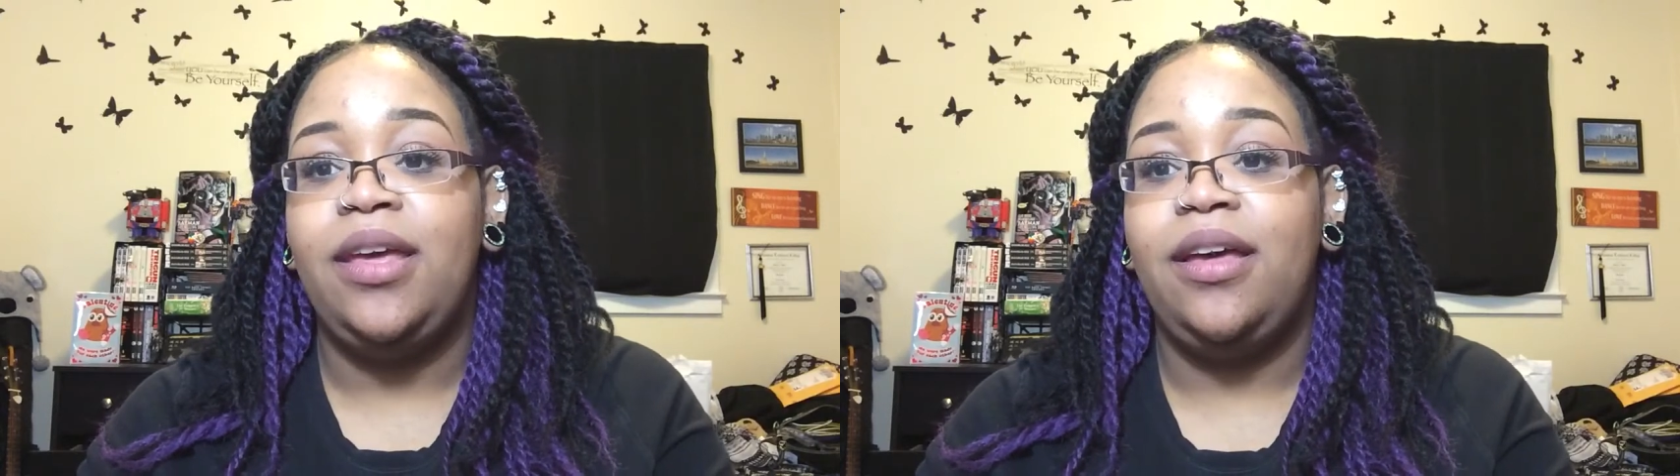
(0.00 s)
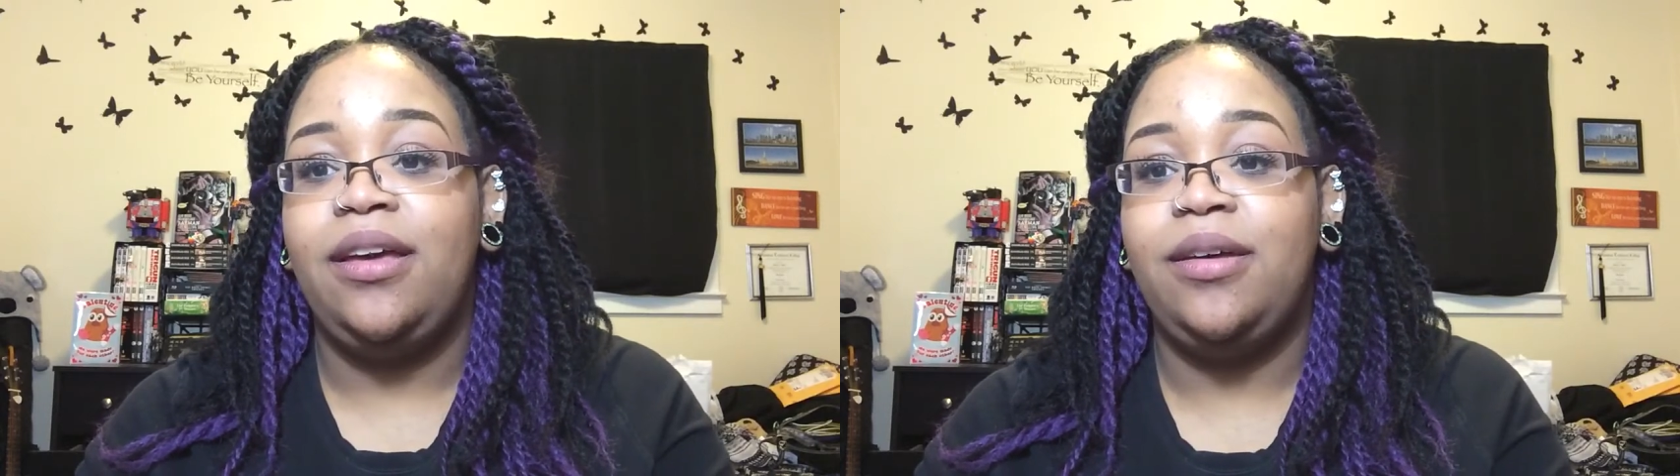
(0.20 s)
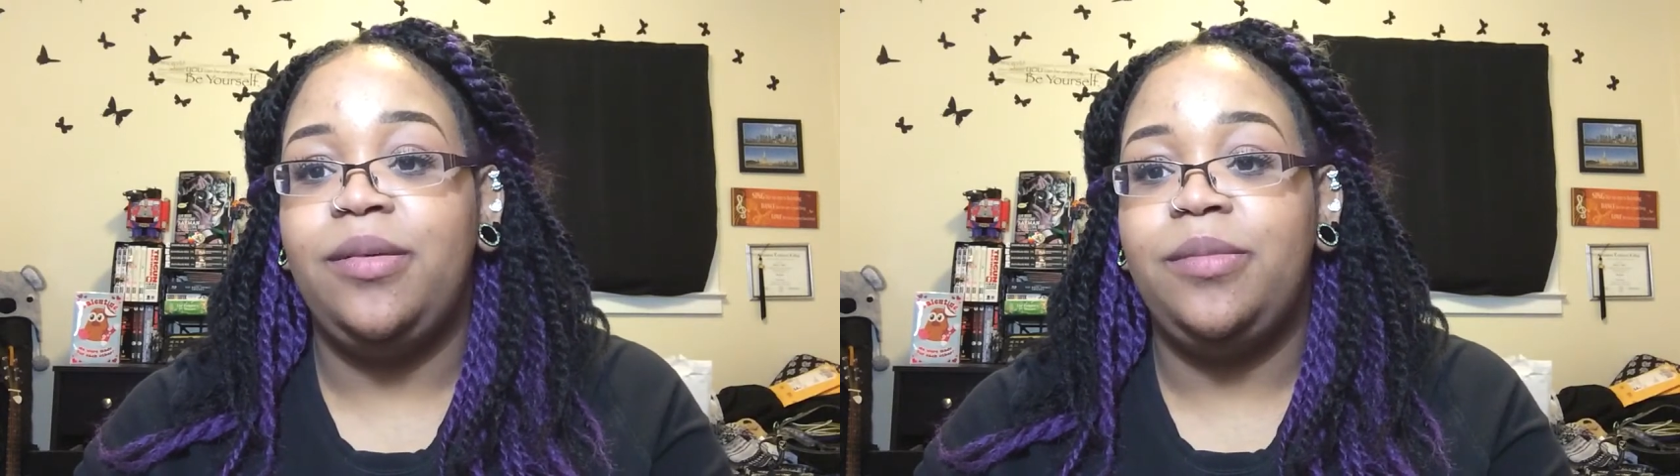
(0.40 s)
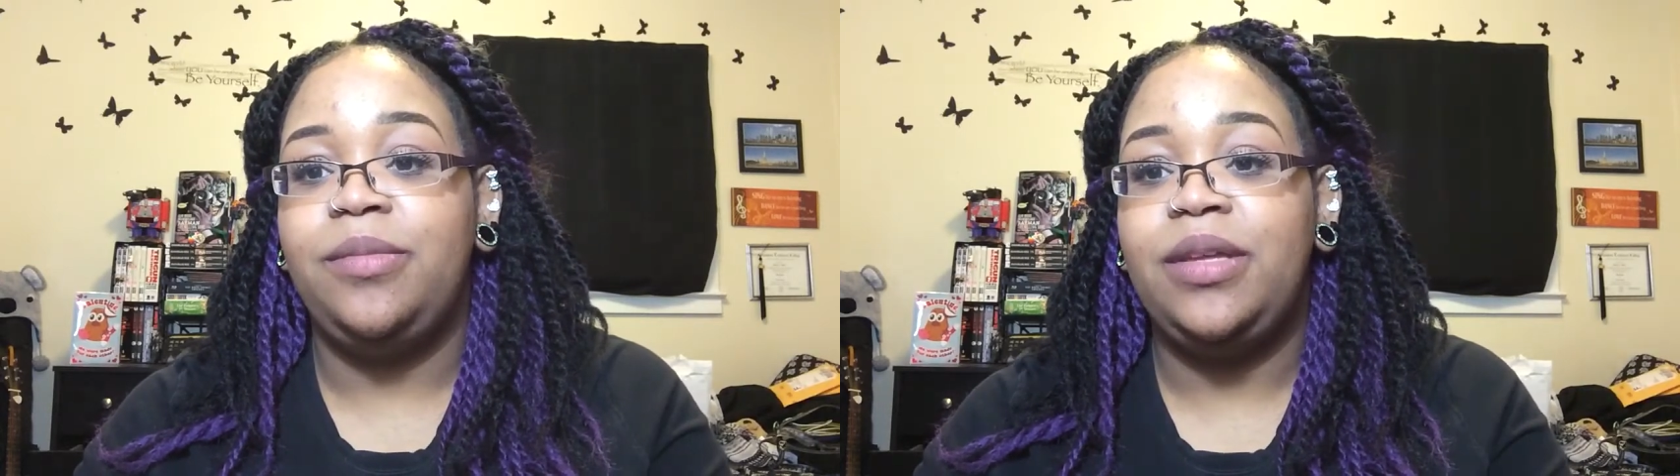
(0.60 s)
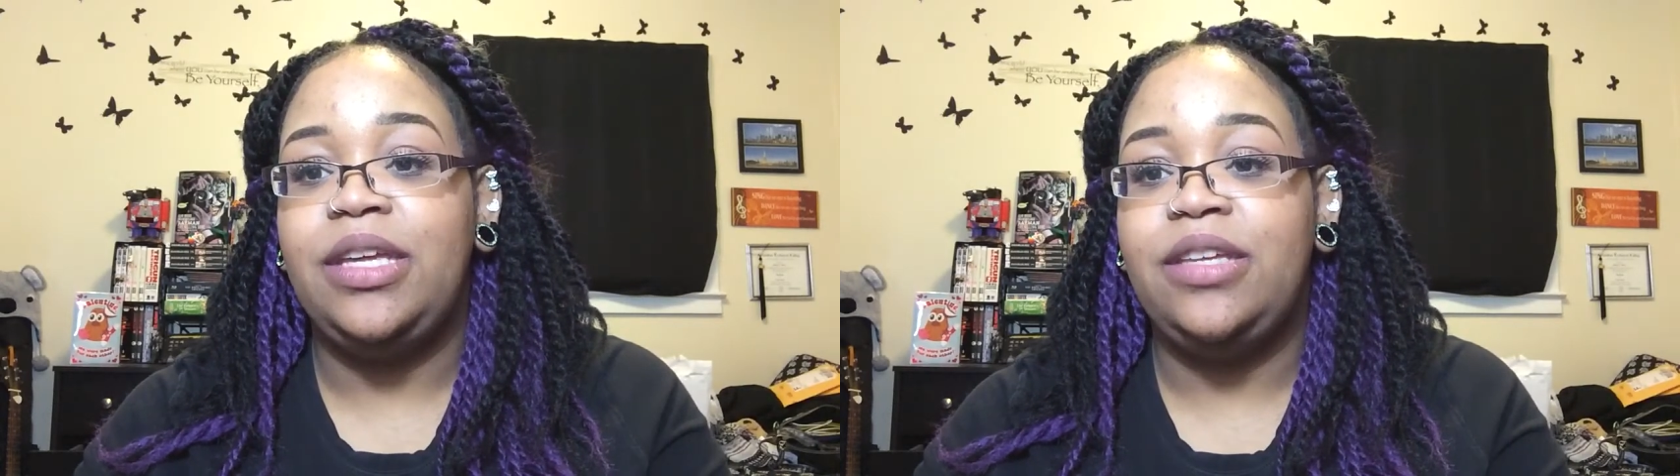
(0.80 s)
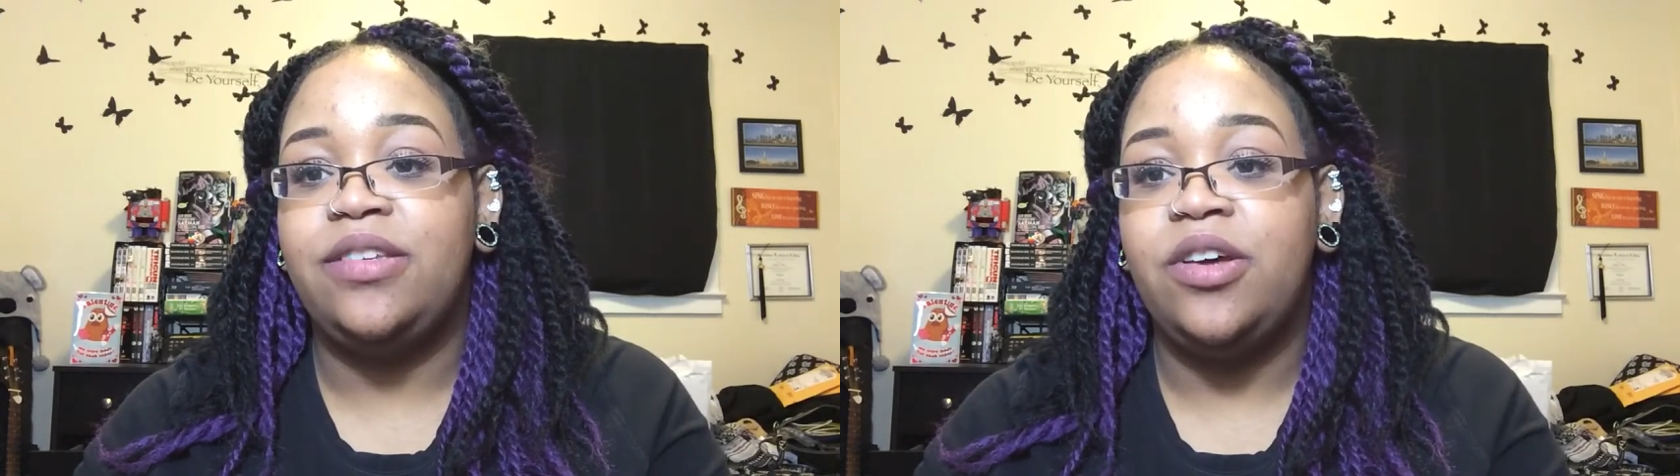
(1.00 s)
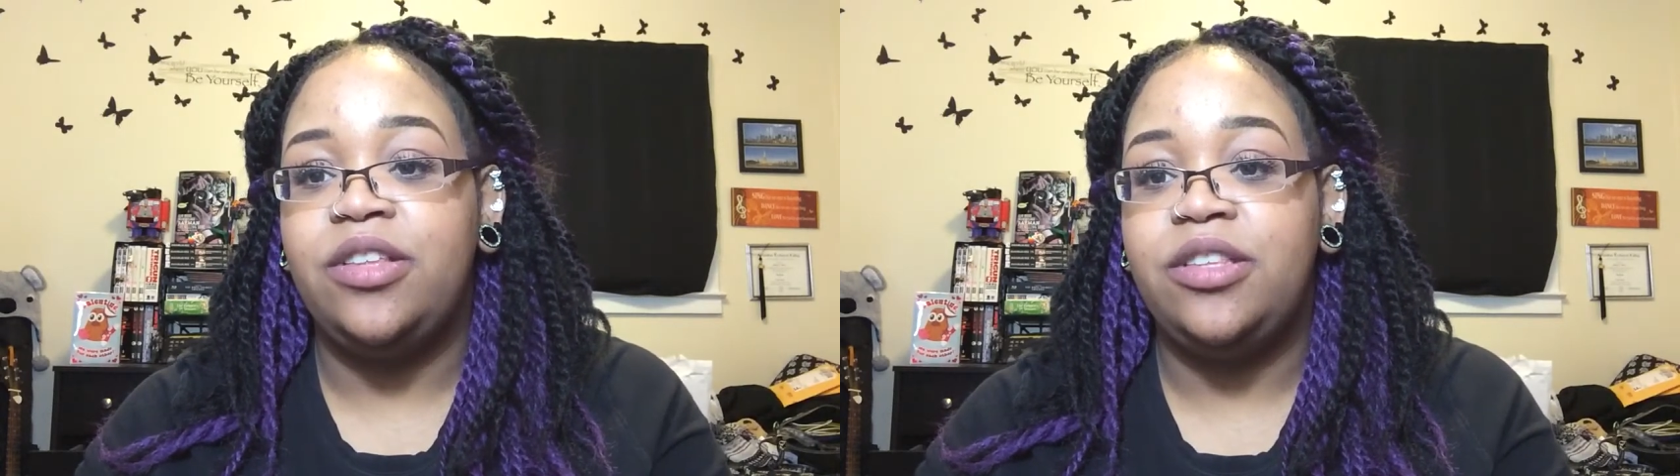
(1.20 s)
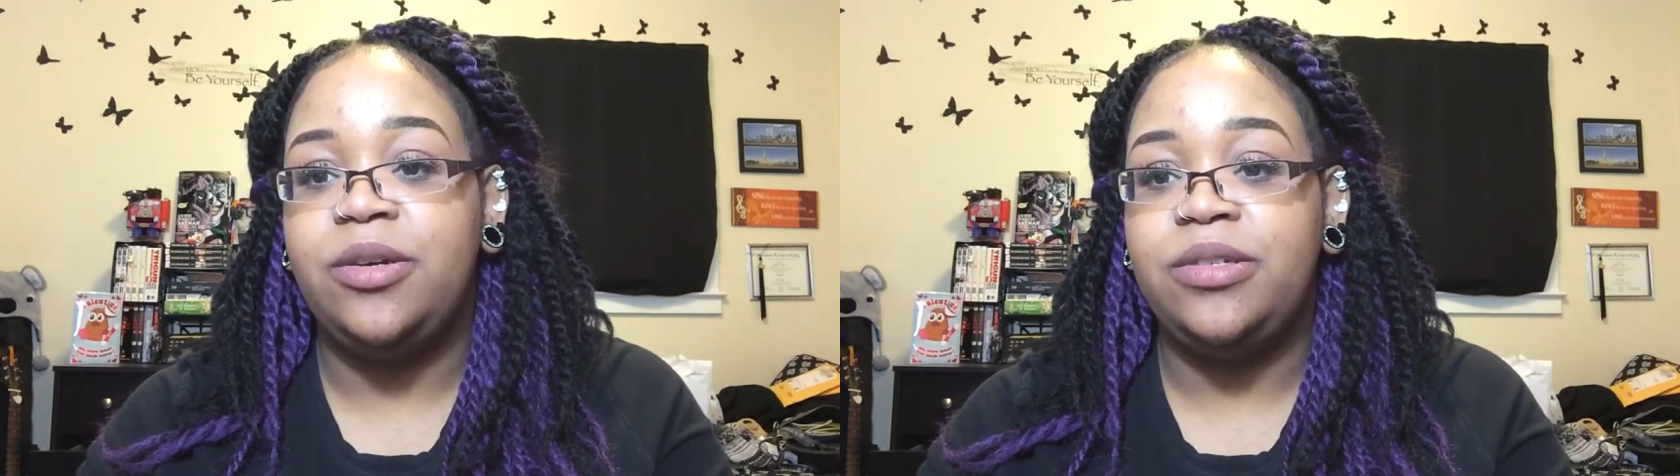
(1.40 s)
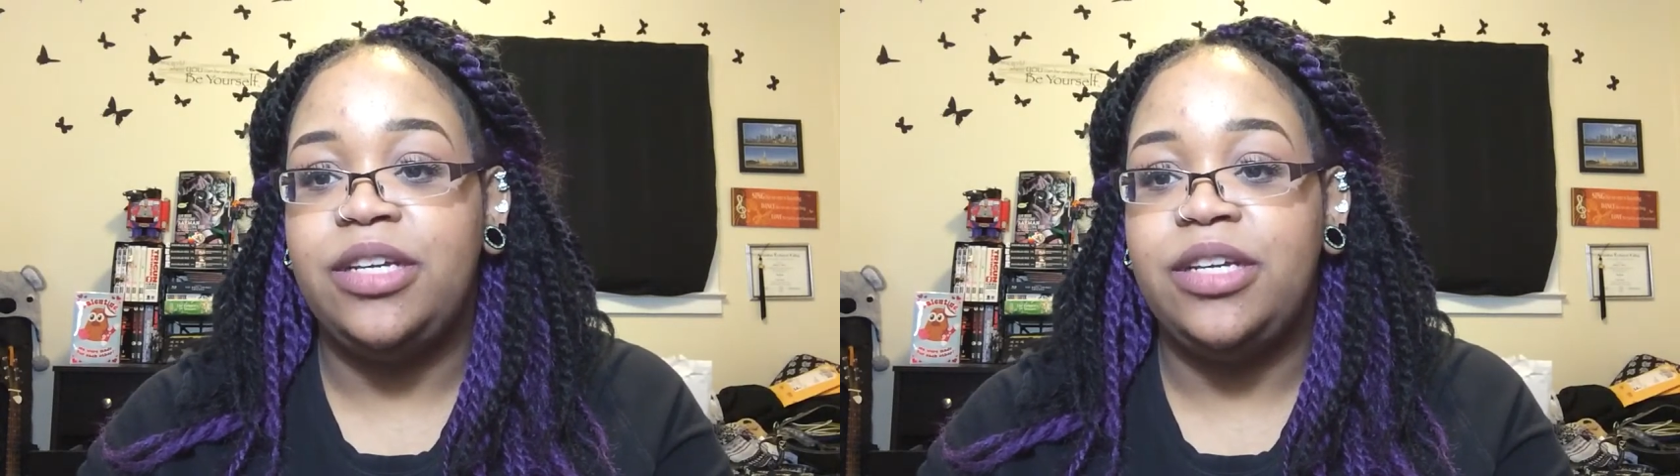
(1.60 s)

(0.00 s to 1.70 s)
um, he saw that there was